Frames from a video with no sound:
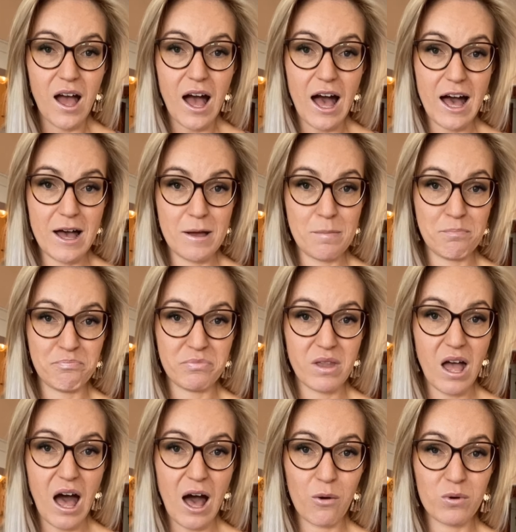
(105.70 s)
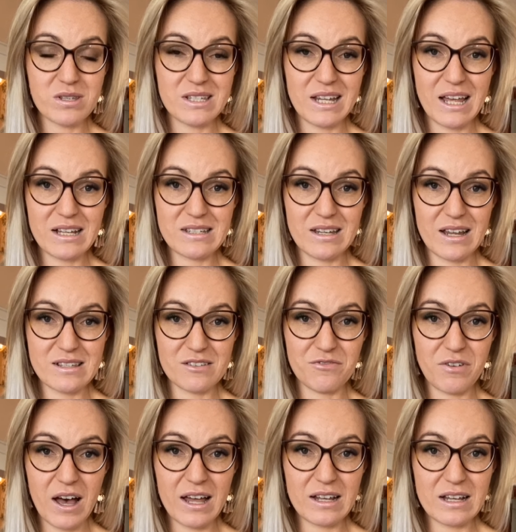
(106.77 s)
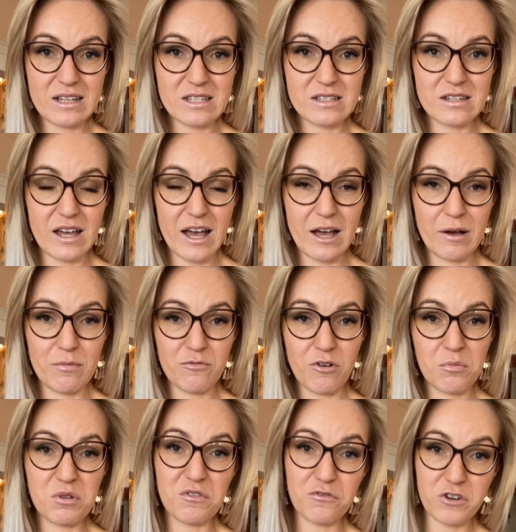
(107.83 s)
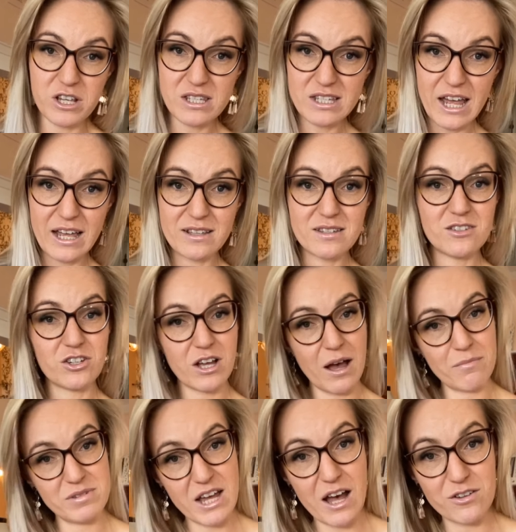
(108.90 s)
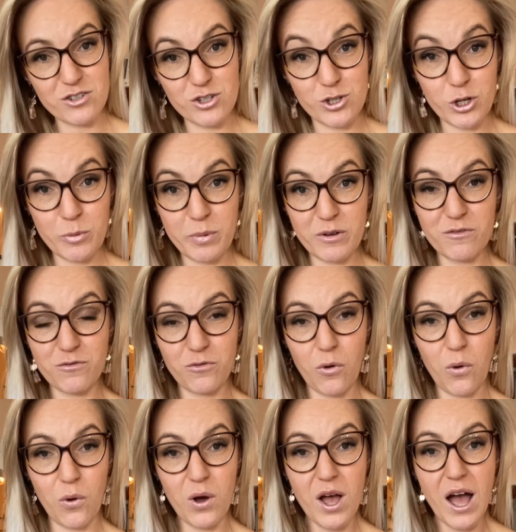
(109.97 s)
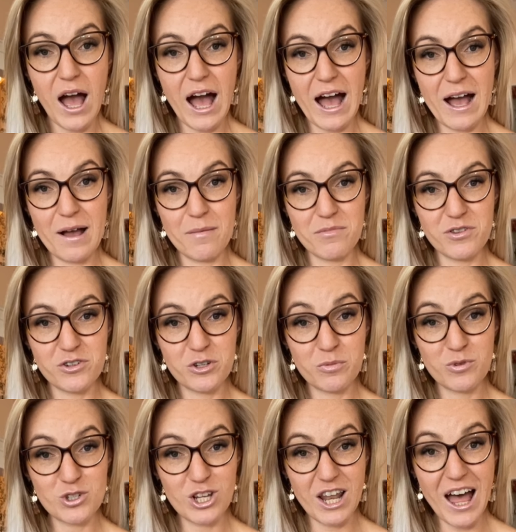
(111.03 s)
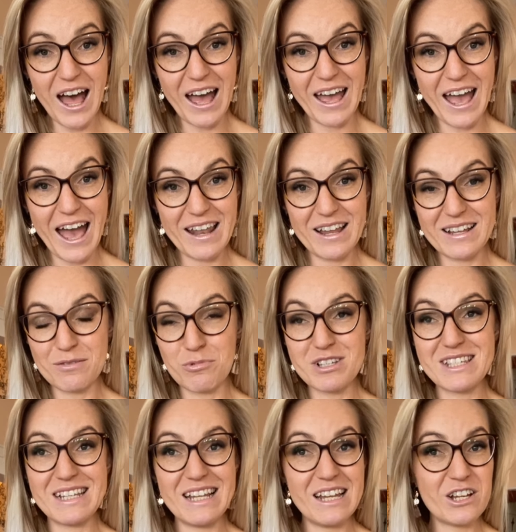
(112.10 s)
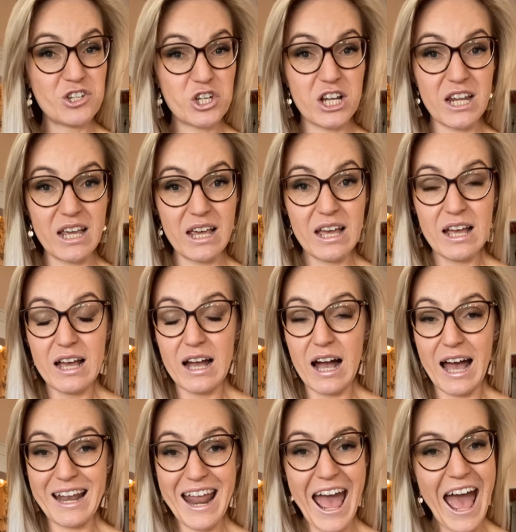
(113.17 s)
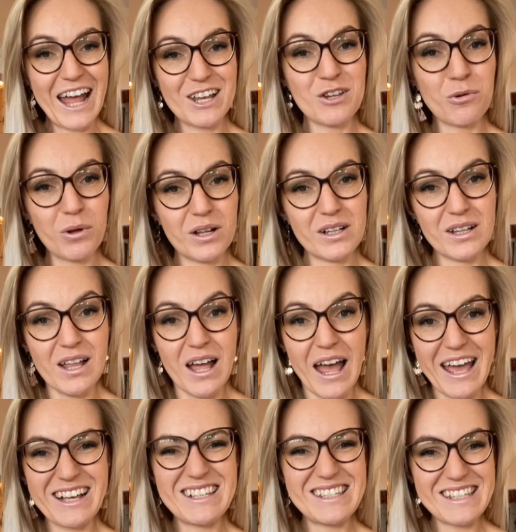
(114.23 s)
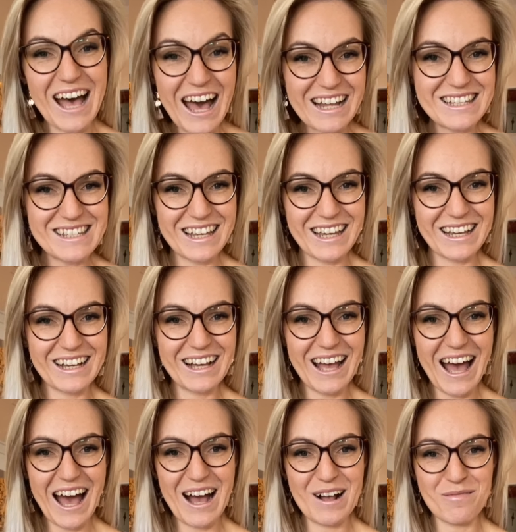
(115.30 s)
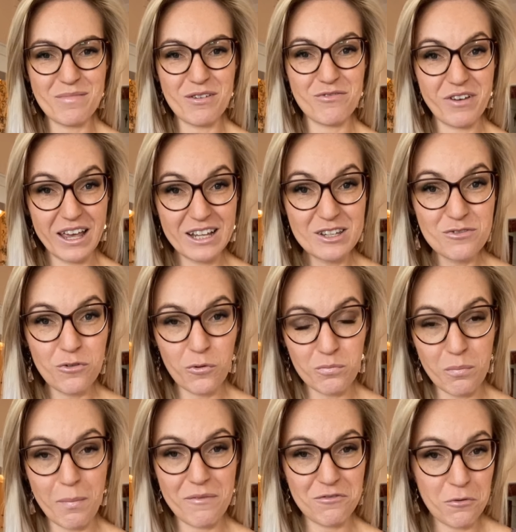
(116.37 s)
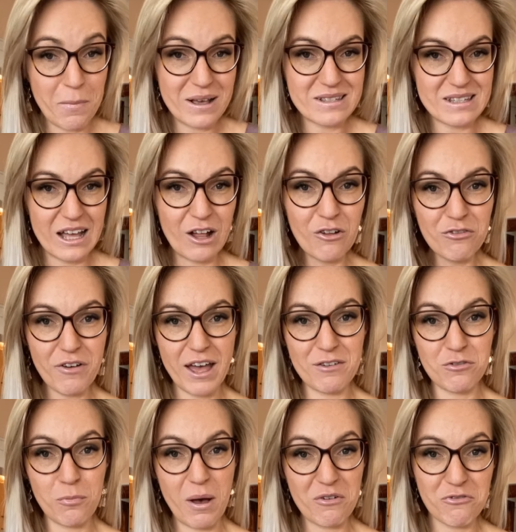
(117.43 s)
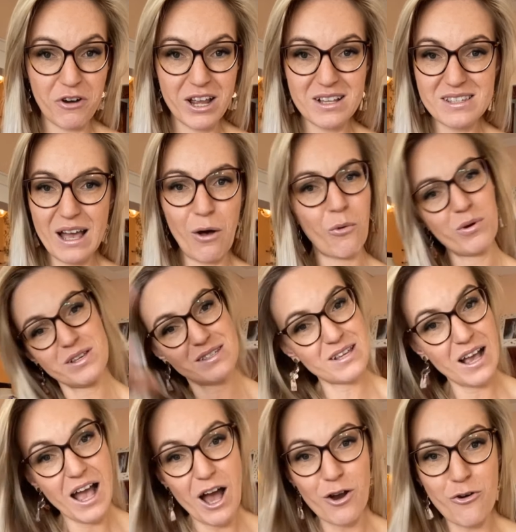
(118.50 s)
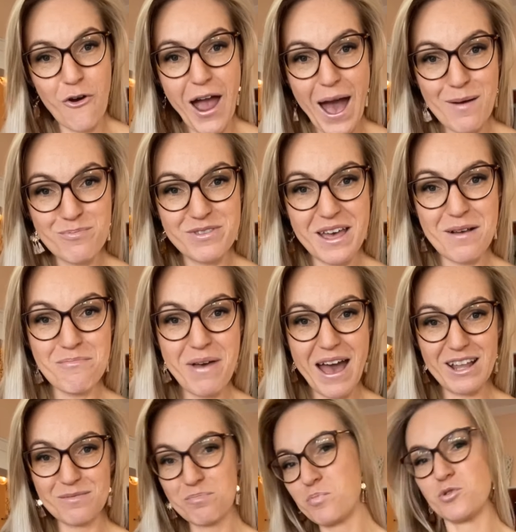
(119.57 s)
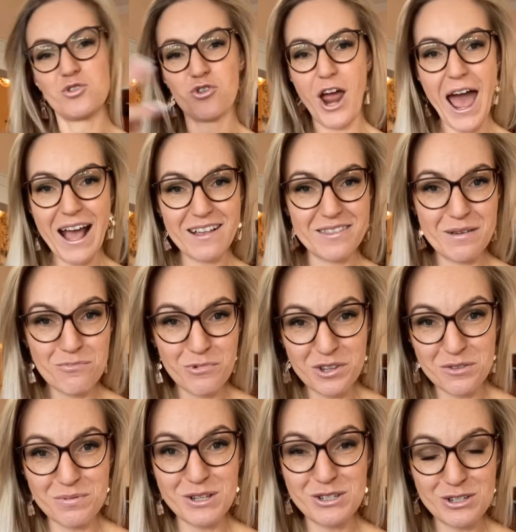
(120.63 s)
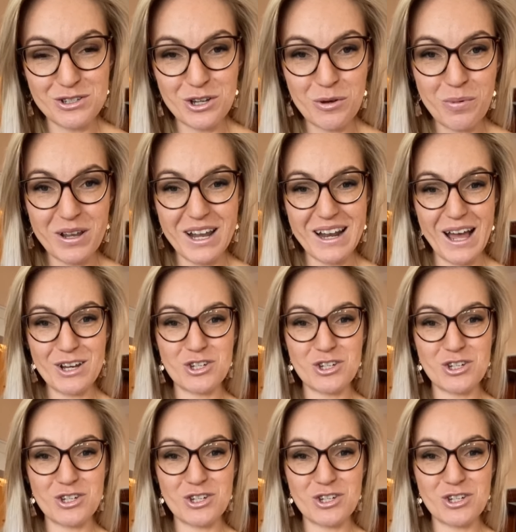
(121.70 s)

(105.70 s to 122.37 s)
I was selected as a finalist from the Free State to come down to Durban for the Durban July, and it was literally an annual exciting event for myself and for my friends. I always grabbed them and dragged them with me to Durban, and I